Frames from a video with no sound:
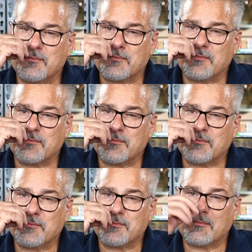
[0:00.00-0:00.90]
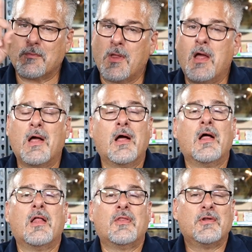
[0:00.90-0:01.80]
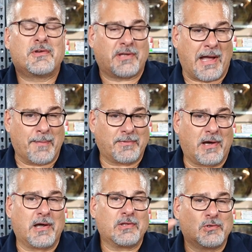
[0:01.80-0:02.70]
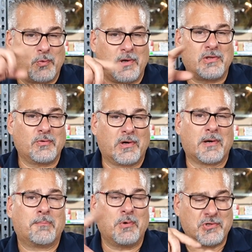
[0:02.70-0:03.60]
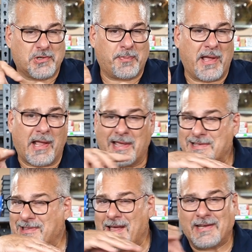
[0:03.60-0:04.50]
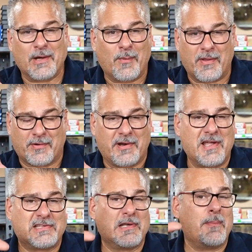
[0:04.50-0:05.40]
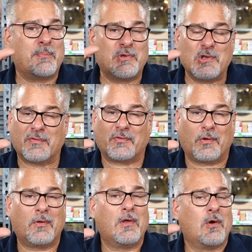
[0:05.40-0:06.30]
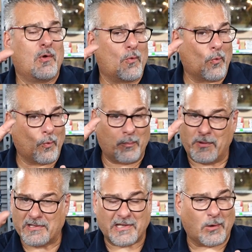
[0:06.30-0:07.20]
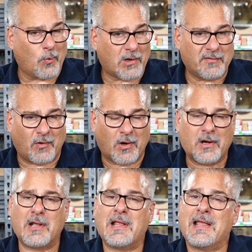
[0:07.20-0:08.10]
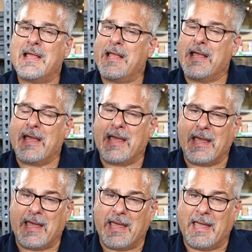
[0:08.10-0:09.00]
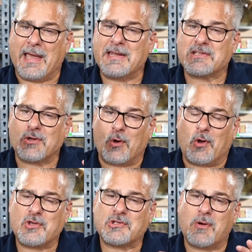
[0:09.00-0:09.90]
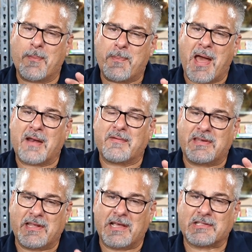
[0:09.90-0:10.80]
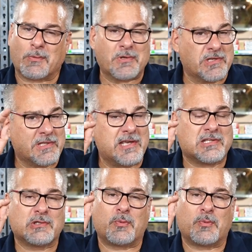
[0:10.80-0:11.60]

Start again. The TopDon 2200 booster pack is like no other. It's a beautiful it's like a work of art. And it's also a battery tester, which is nice because